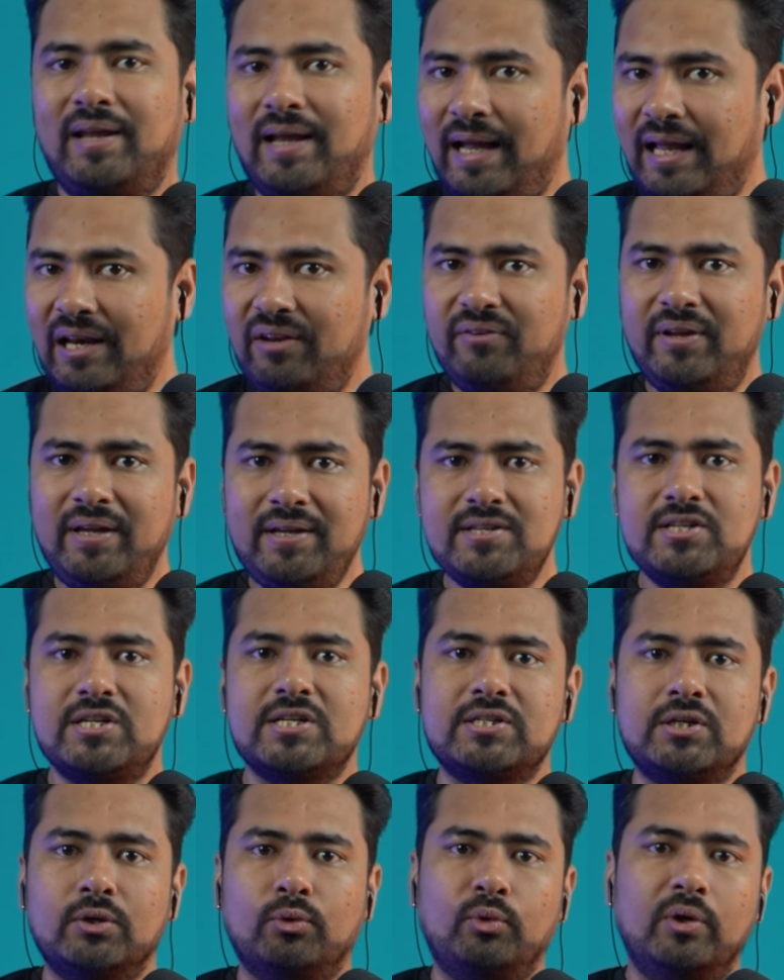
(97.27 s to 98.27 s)
Anyway,
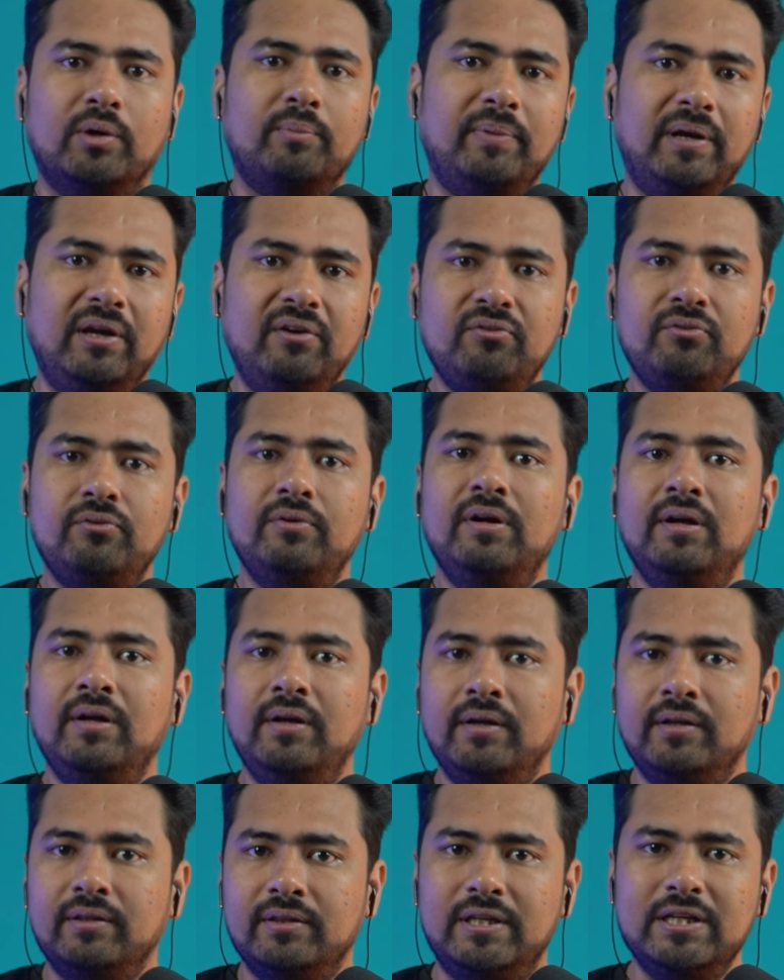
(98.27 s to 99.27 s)
just a quick brief.
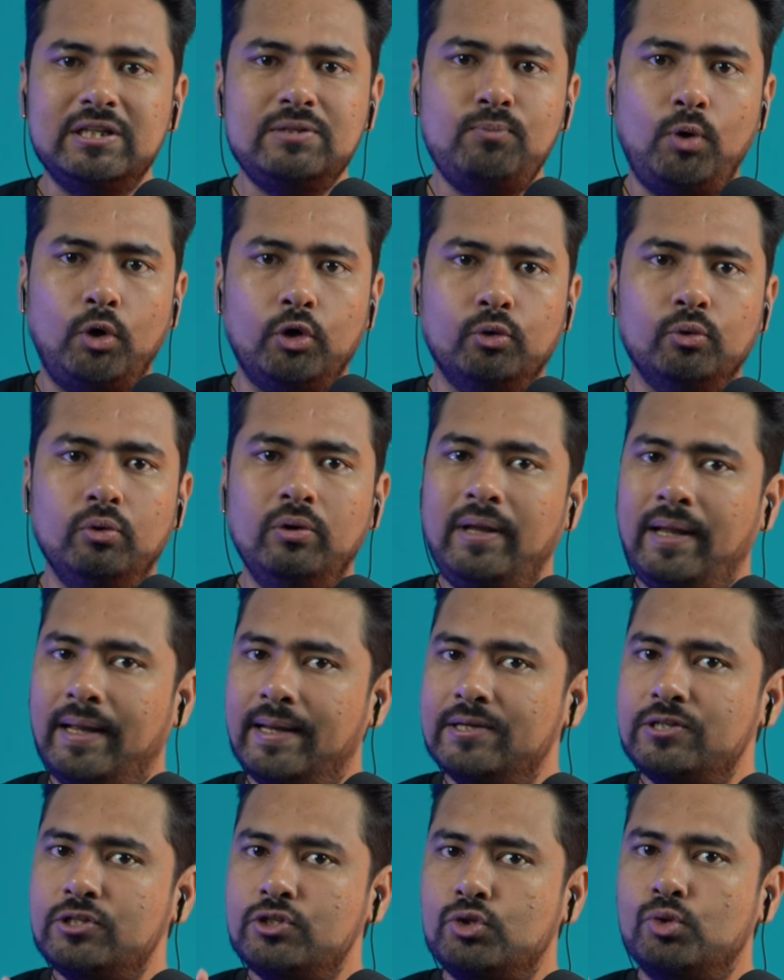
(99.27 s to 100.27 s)
This module
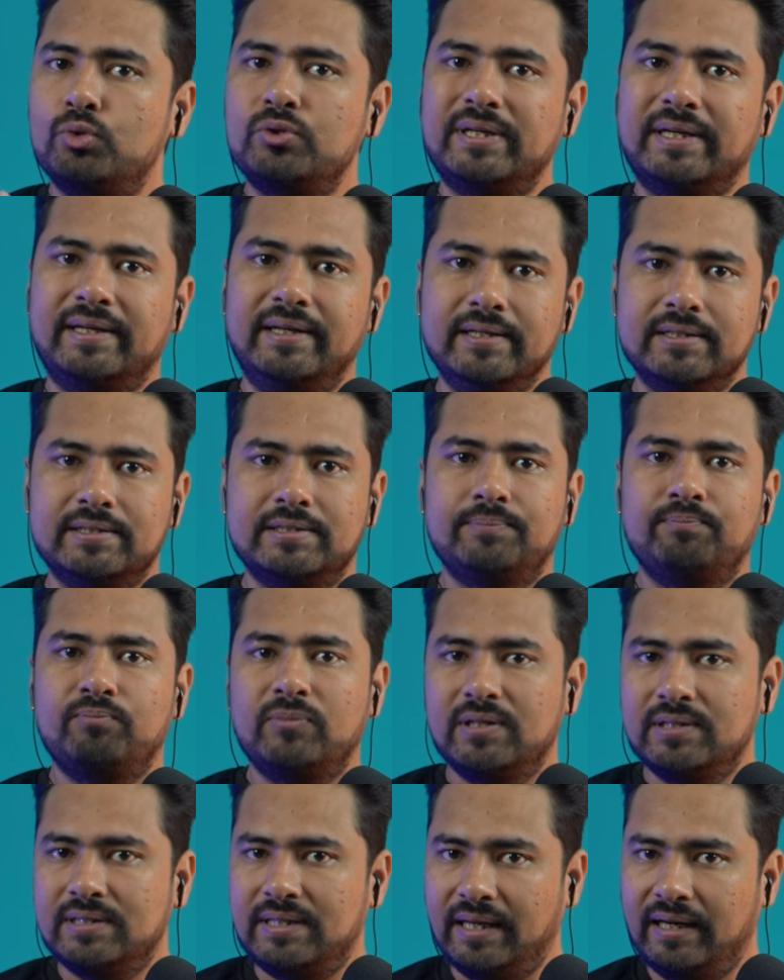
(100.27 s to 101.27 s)
has two signals,
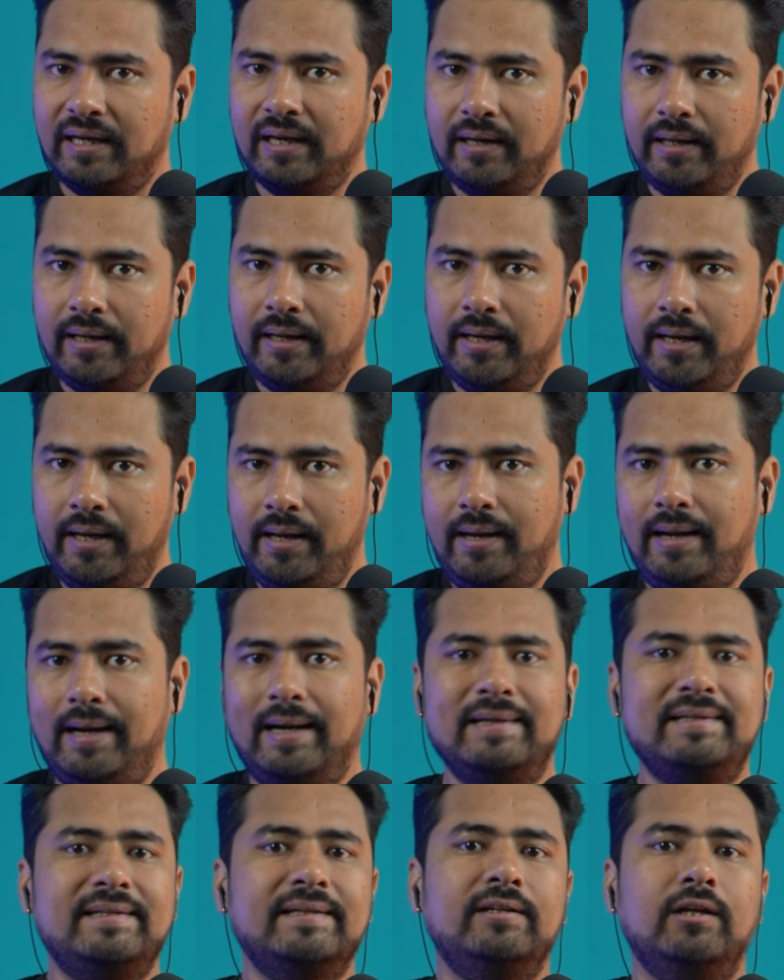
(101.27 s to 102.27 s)
signal A
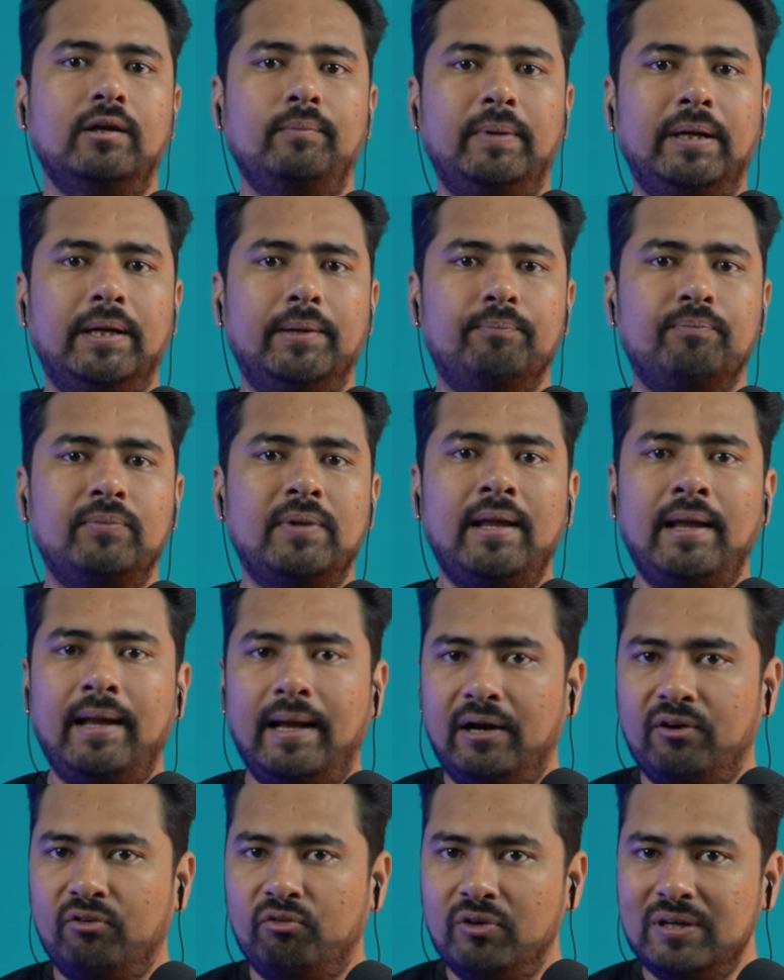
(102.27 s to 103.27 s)
and signal B,
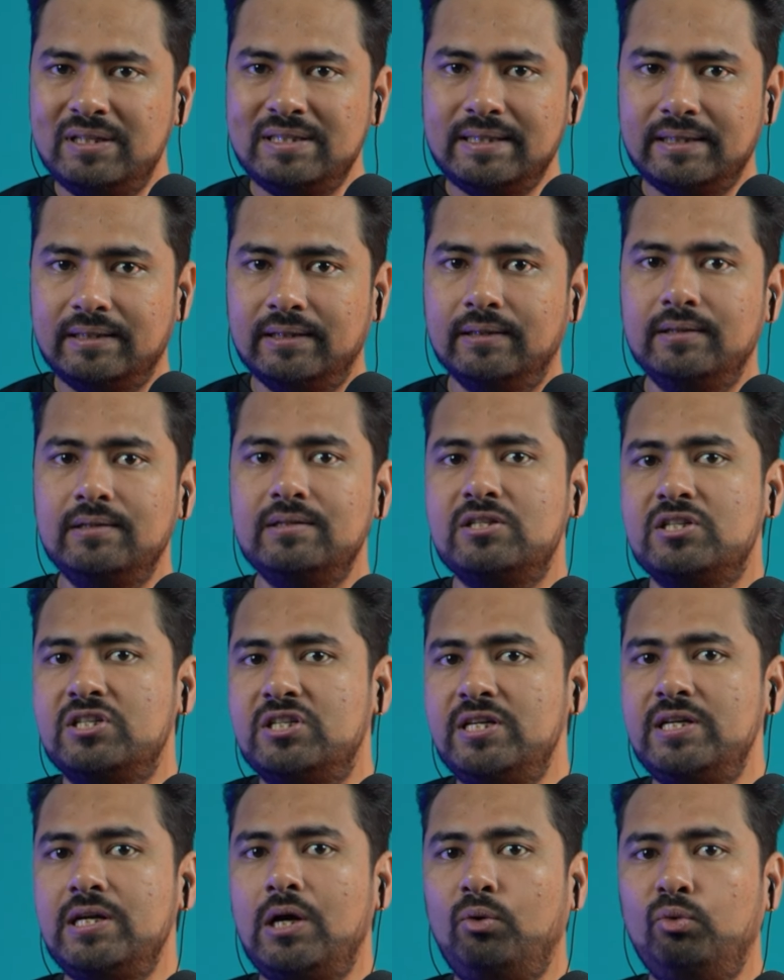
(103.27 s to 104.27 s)
and one signal
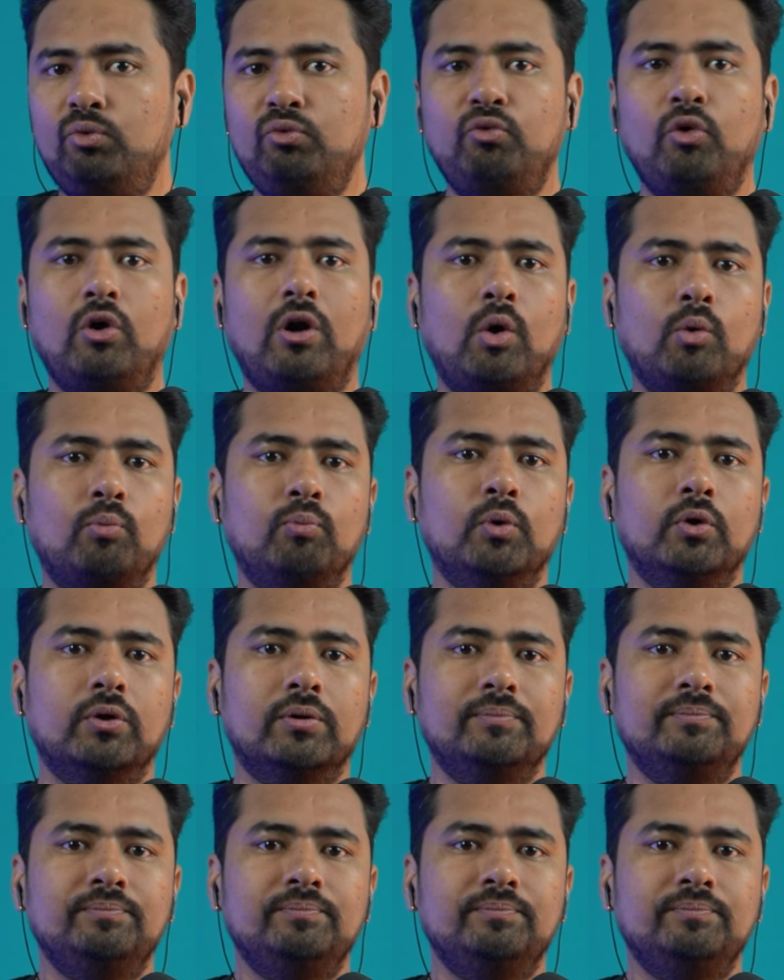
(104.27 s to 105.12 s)
T out for output.